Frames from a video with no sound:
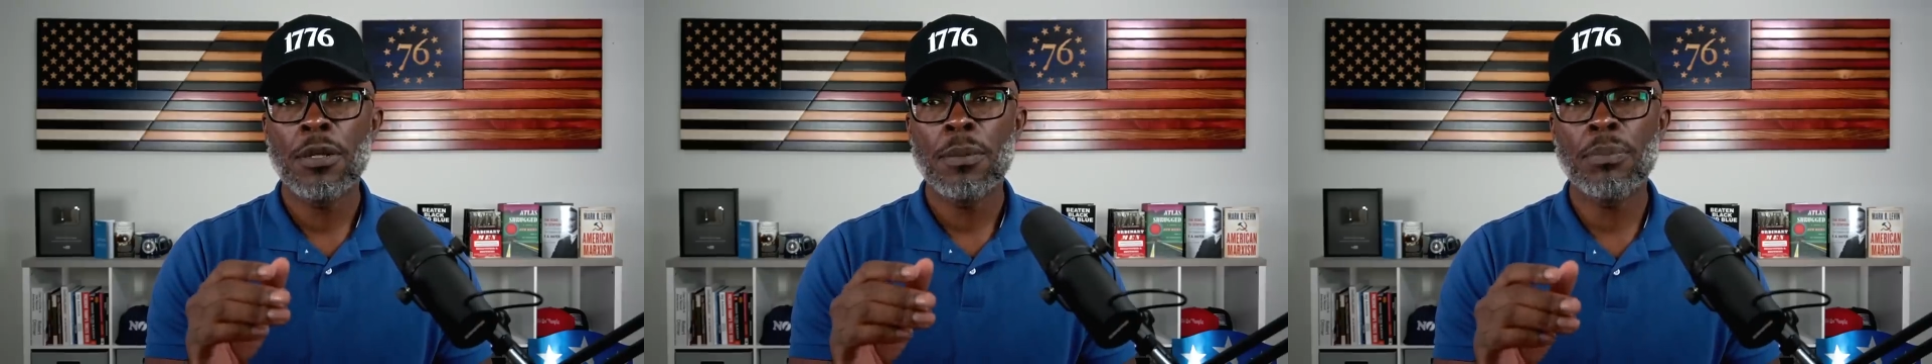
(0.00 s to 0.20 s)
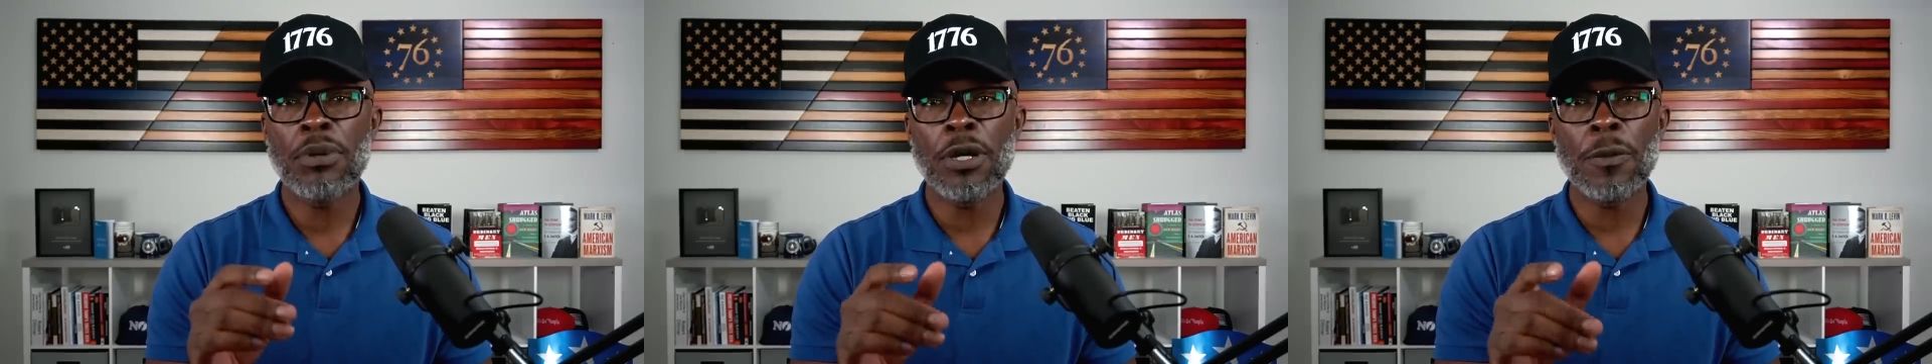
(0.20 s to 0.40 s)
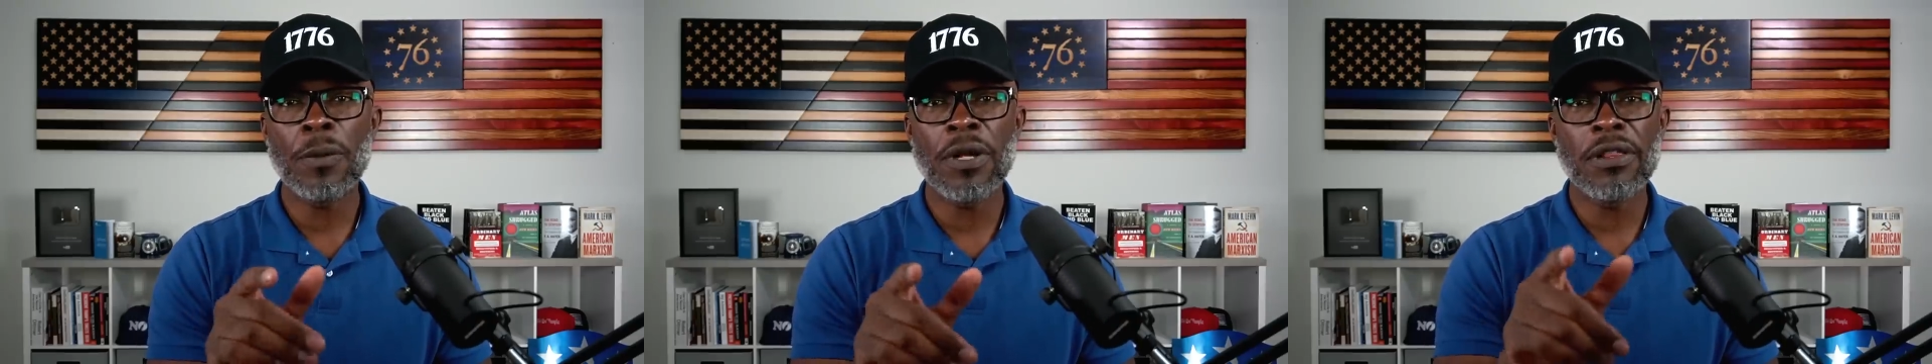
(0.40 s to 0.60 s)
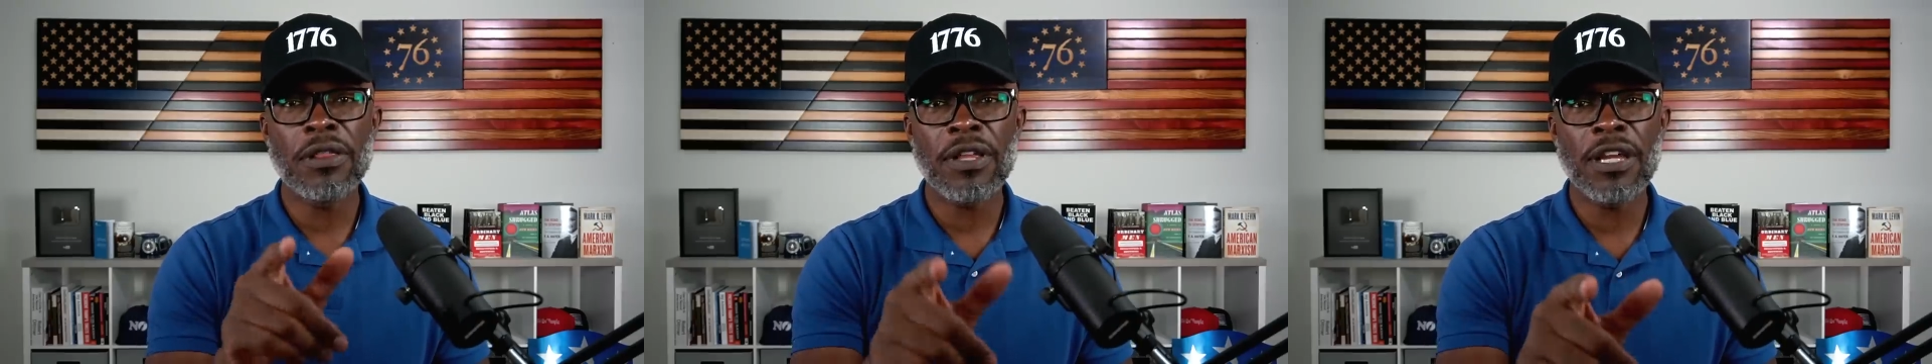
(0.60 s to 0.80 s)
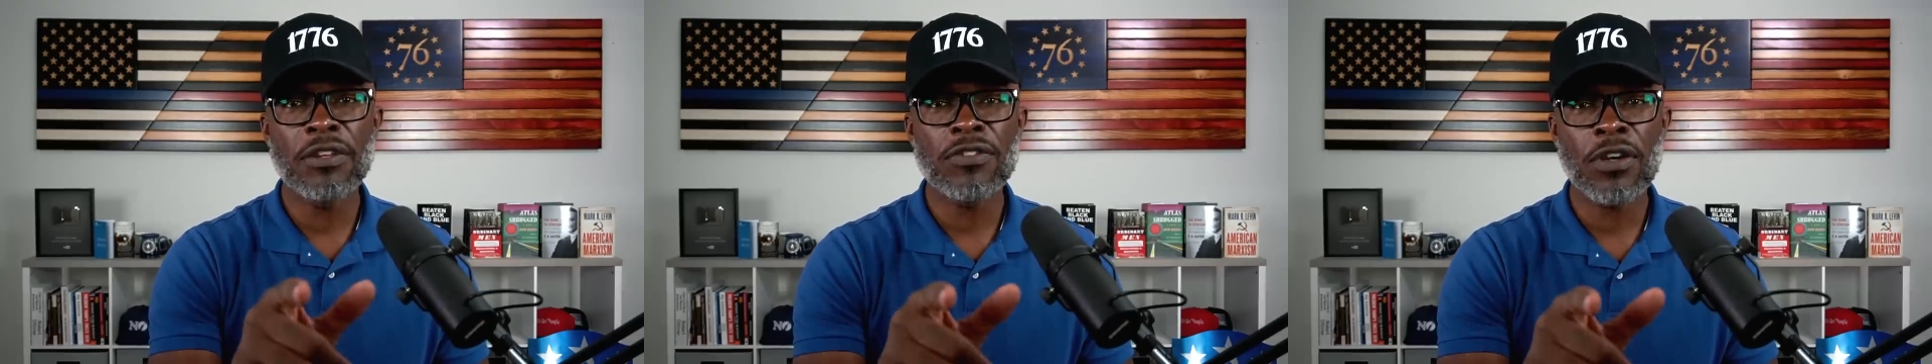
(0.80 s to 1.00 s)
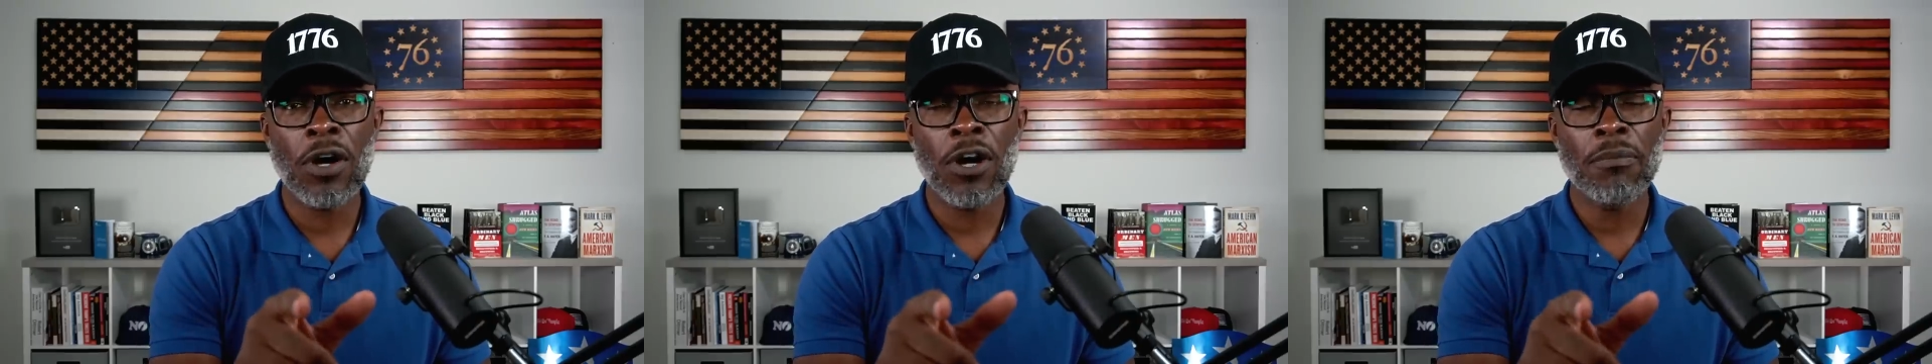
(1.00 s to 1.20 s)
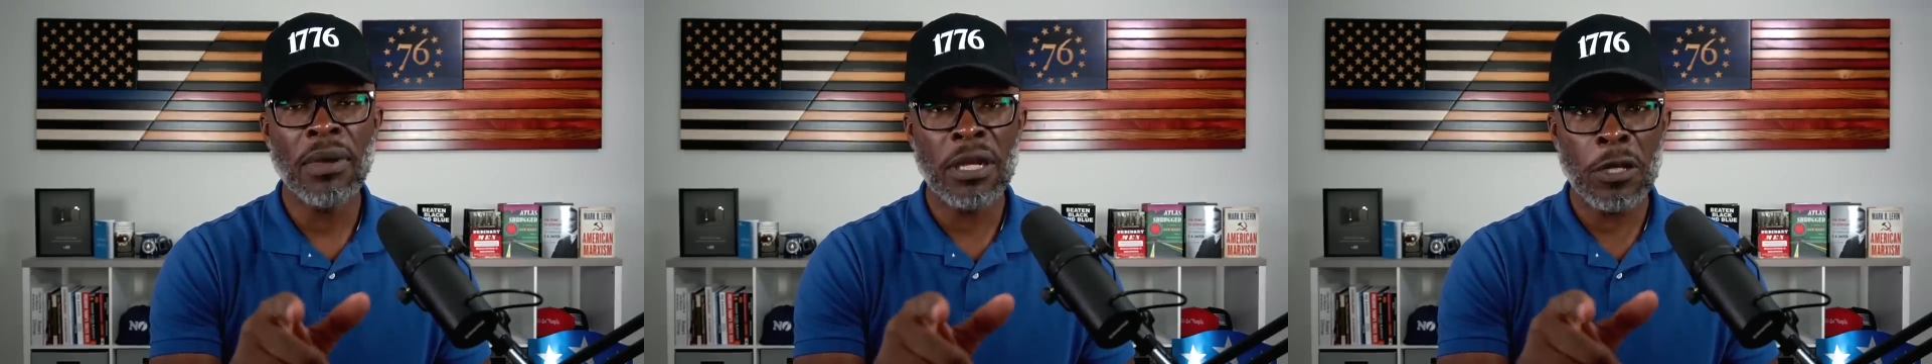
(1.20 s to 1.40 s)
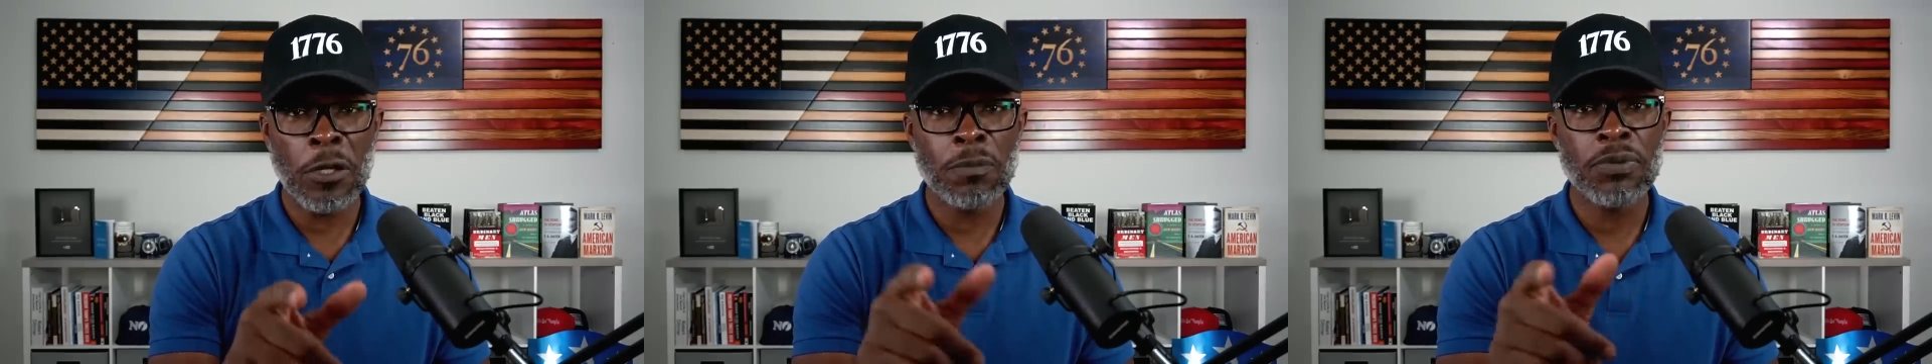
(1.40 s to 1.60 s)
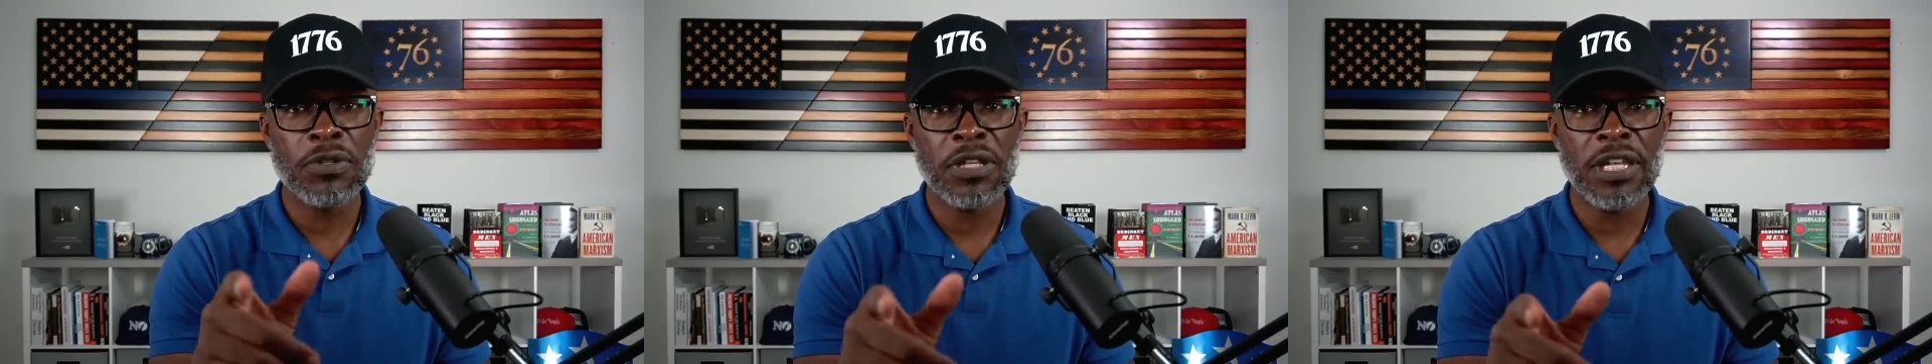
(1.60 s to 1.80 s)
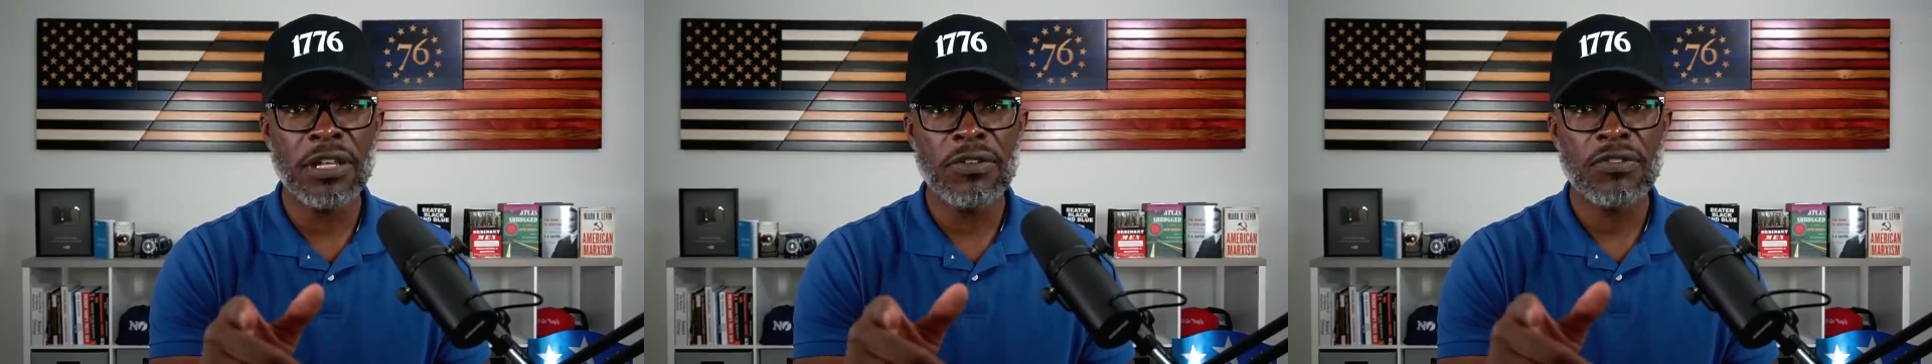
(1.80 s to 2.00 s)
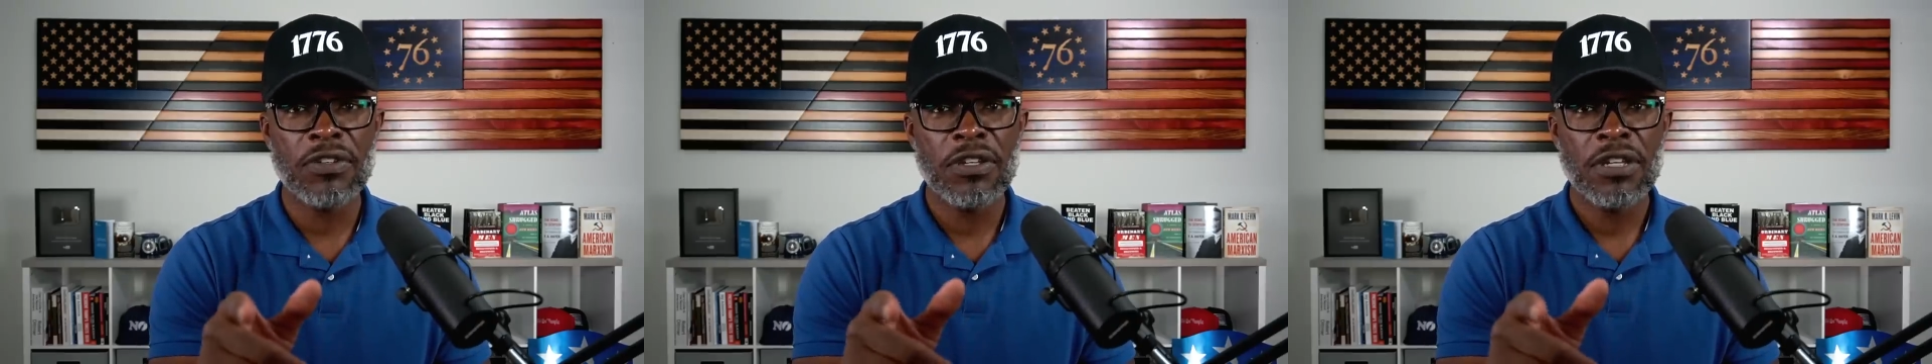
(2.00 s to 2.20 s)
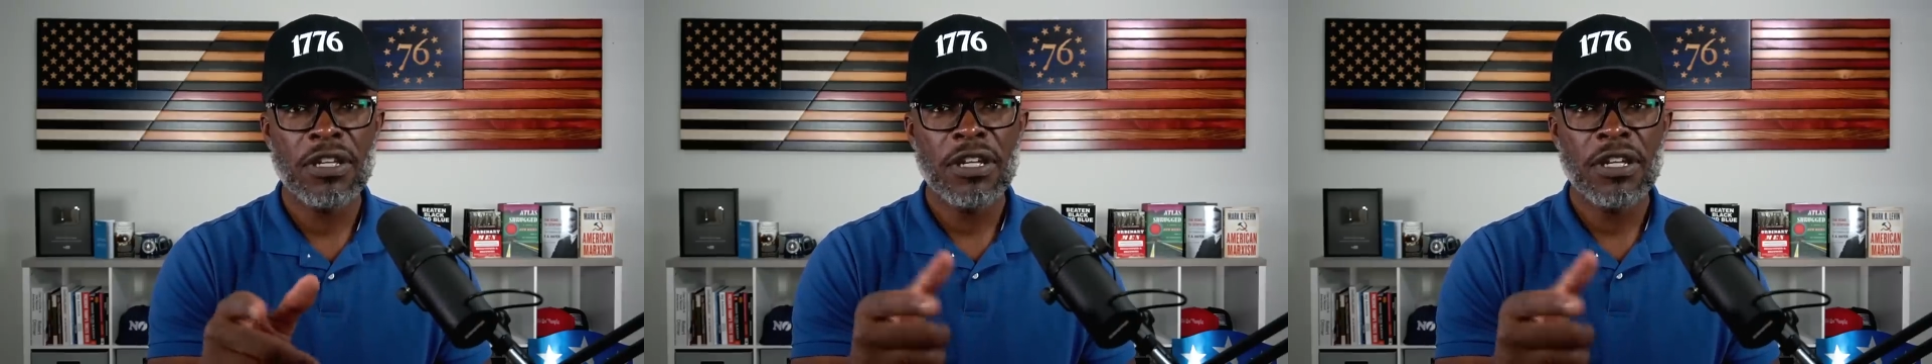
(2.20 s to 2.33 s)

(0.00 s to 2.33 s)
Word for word: But when they talk, meaning the police,